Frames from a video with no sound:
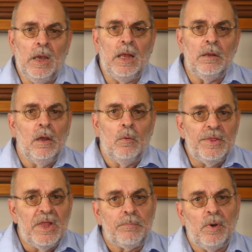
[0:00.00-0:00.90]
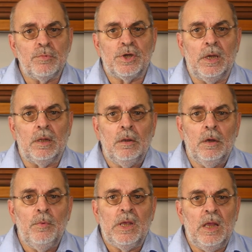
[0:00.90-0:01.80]
And with that bombshell,
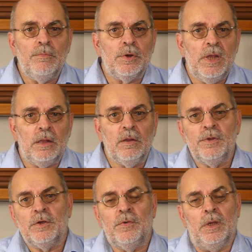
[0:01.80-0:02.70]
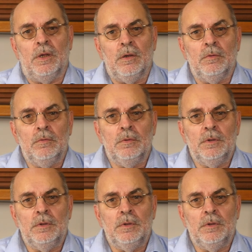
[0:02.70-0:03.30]
we came to the end of this video.